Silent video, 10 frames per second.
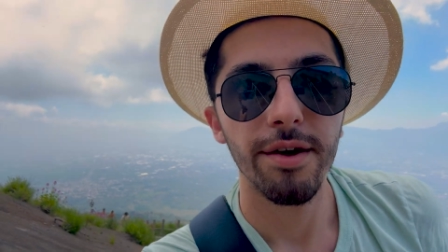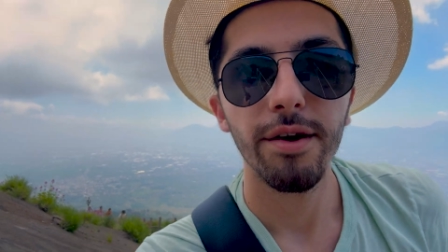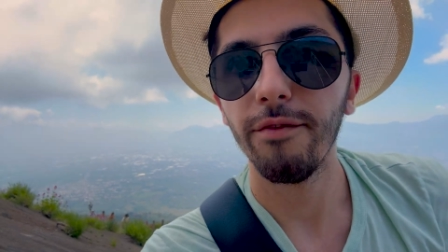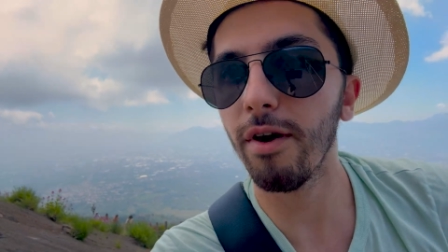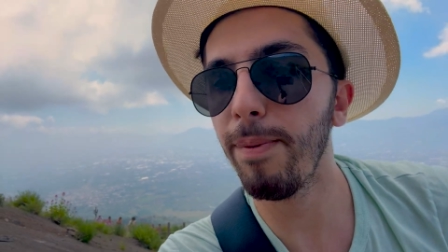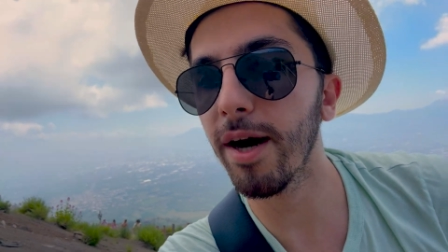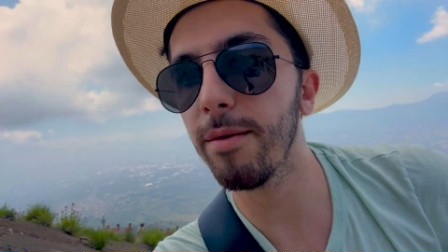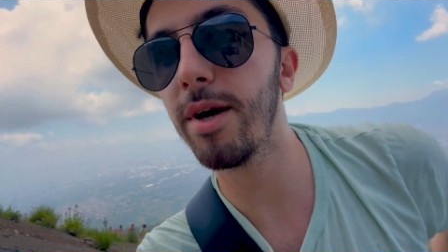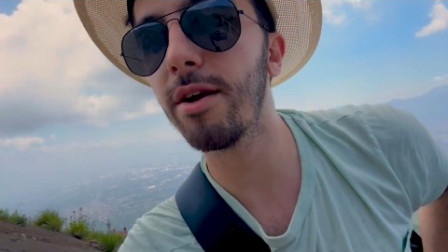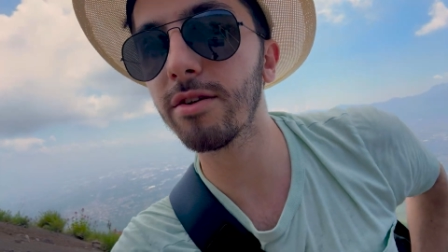for about a
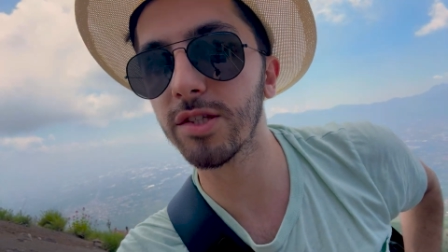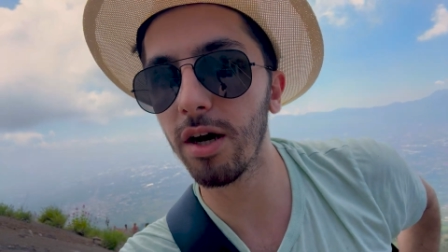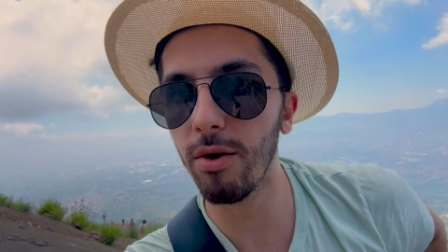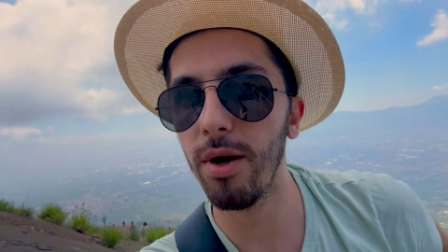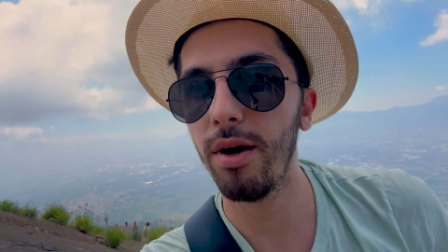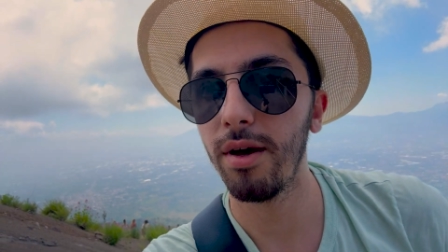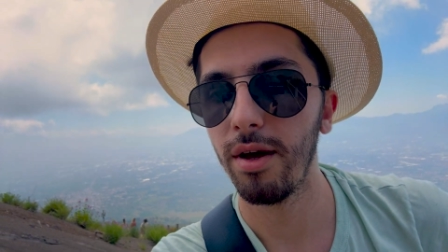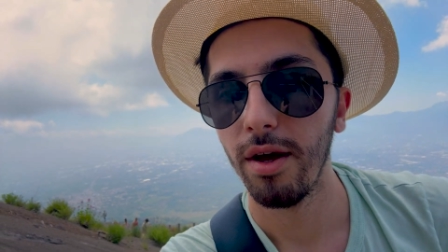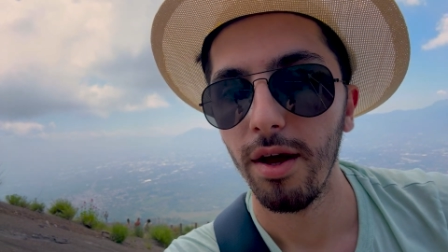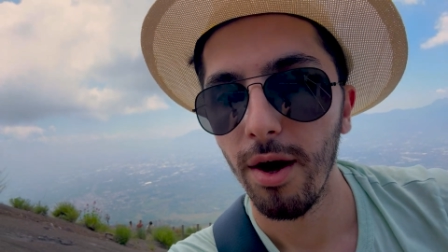minute or so
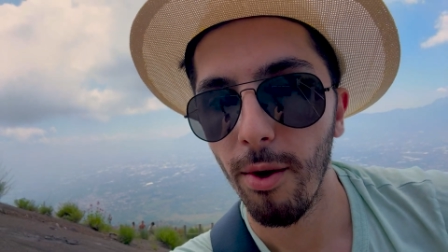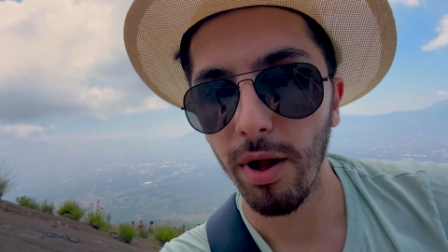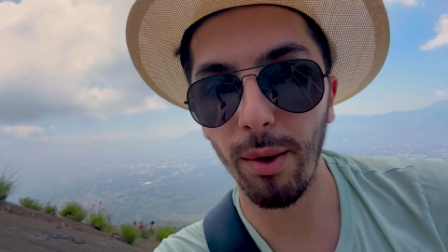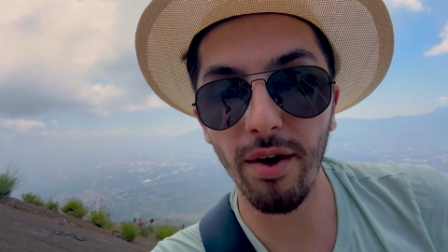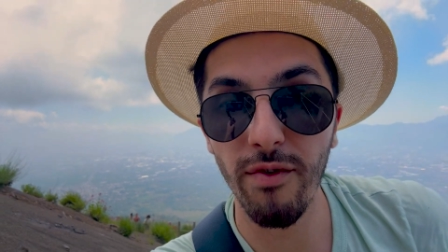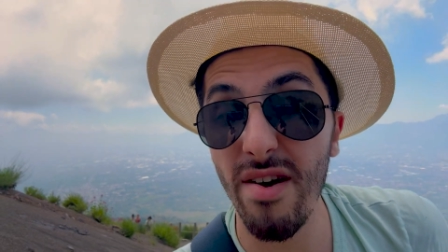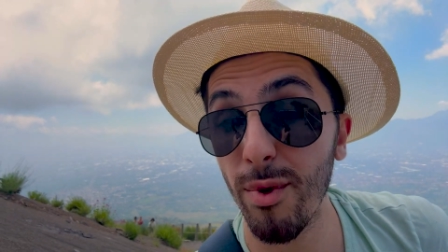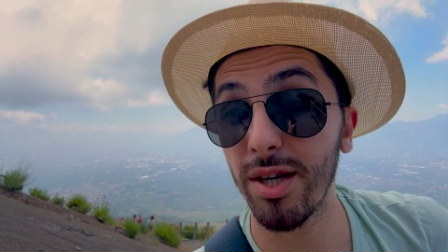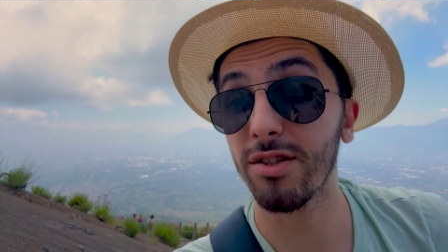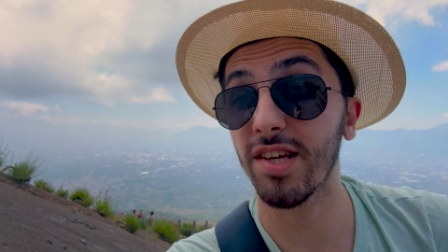while I wait for
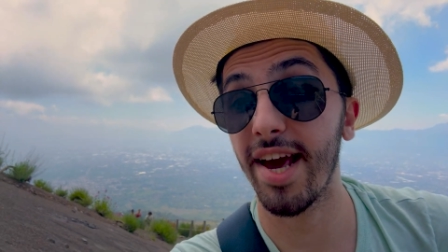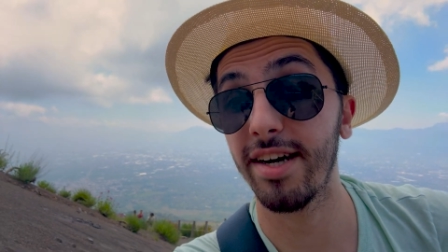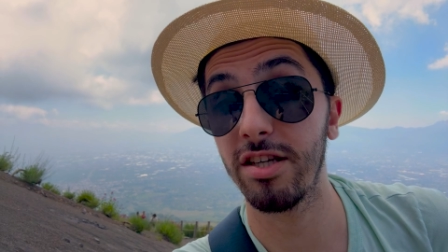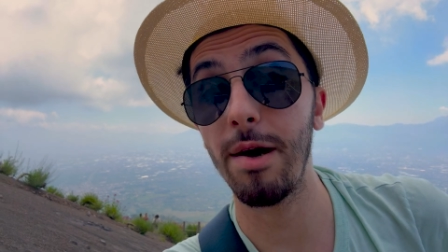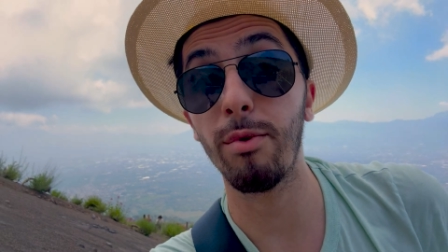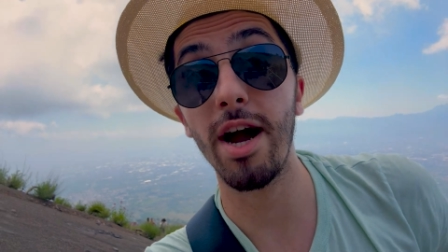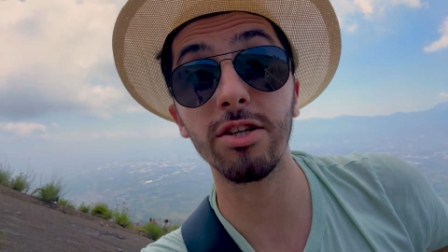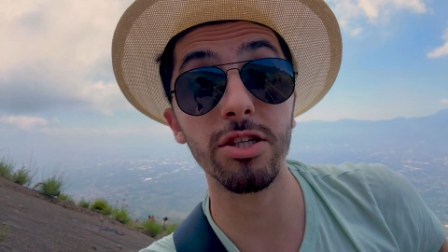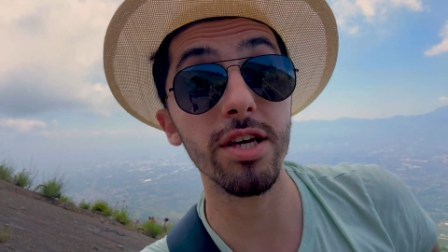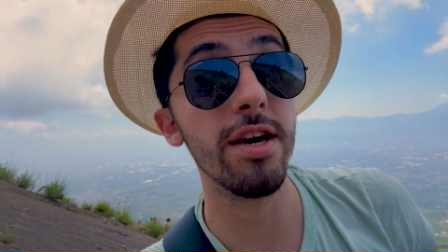everyone else to catch up. We're
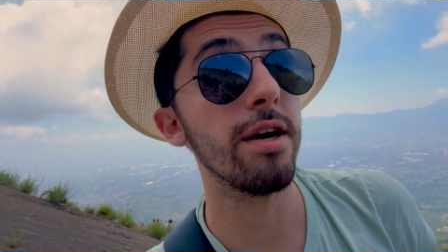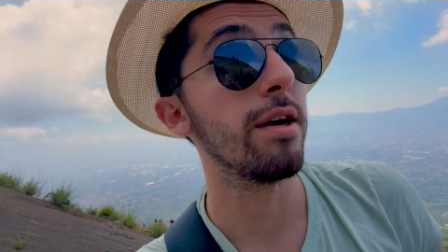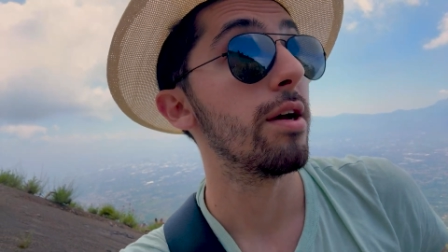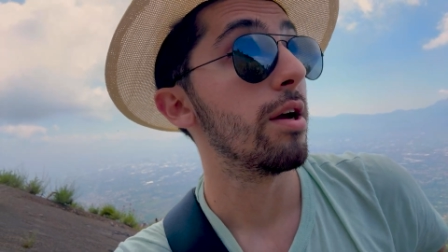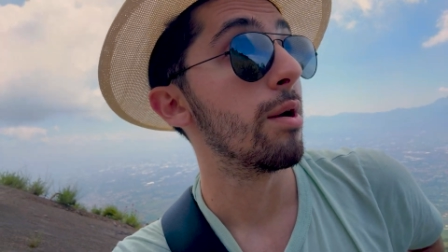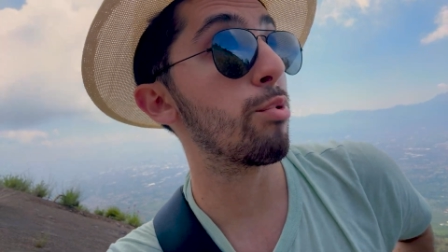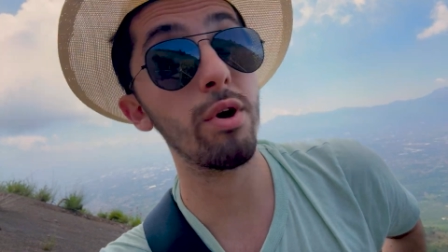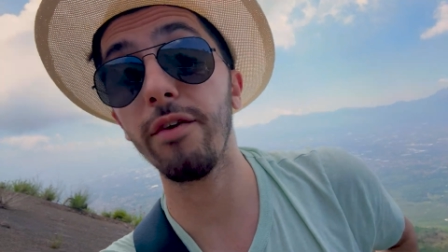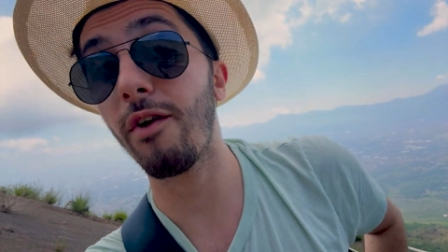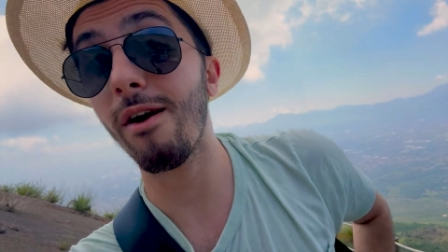actually
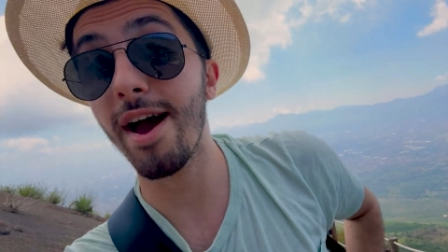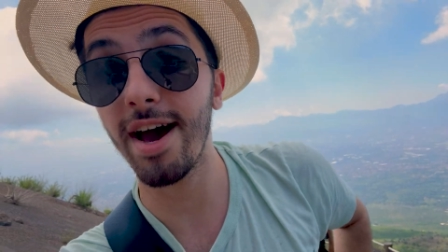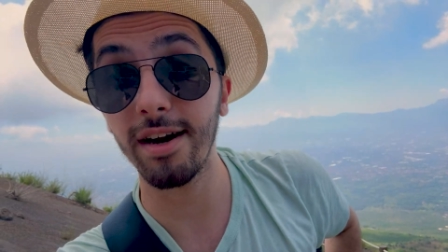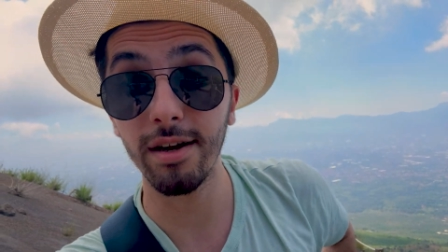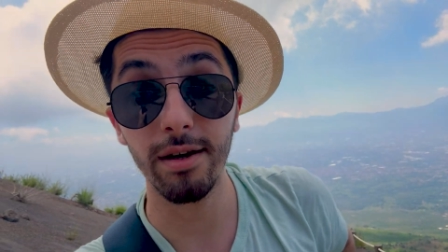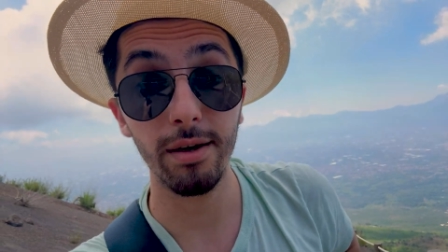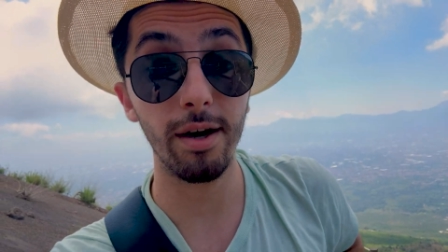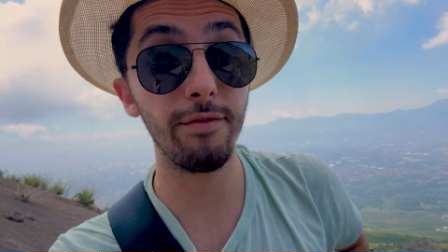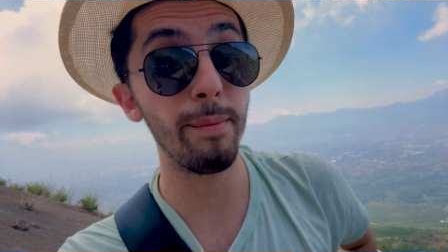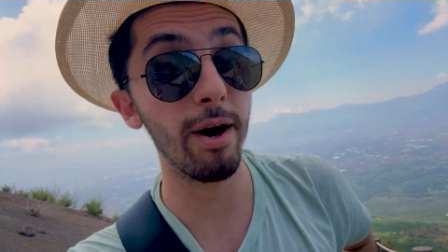pretty far ahead
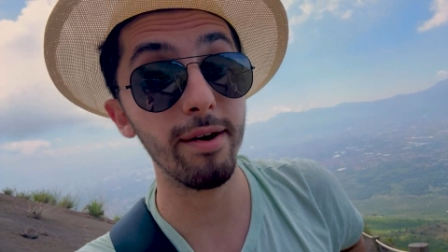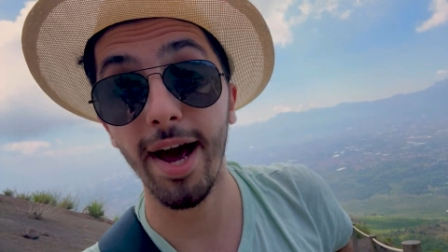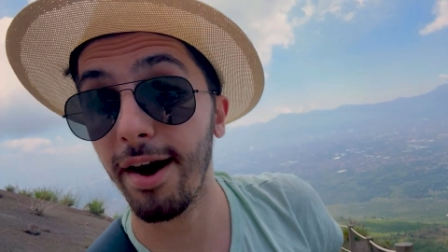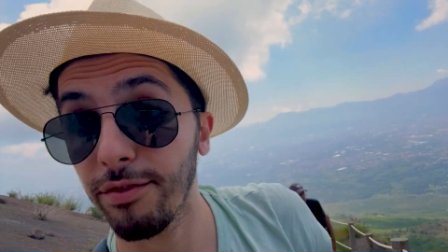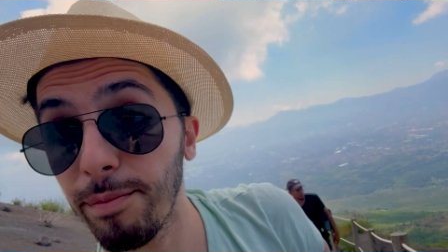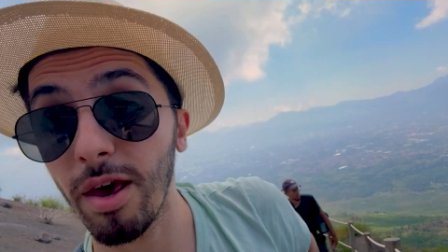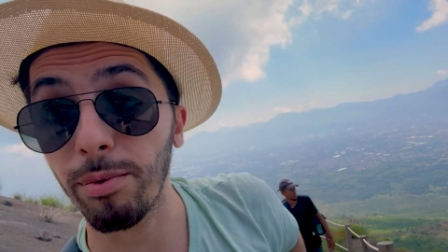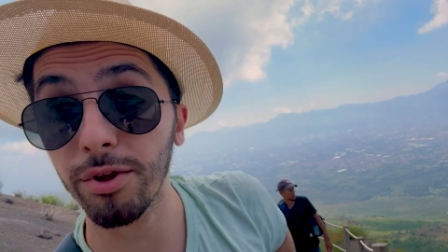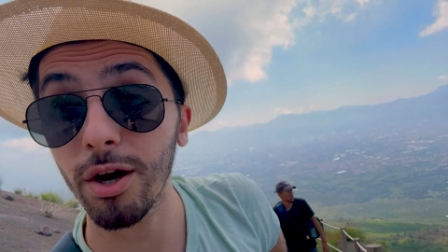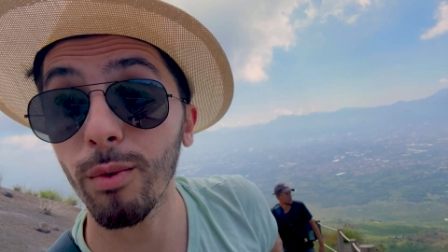of about half the
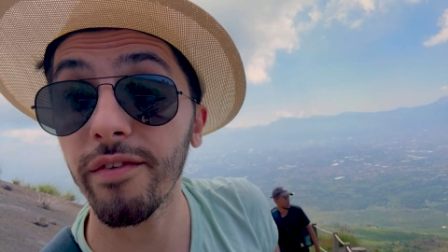people here with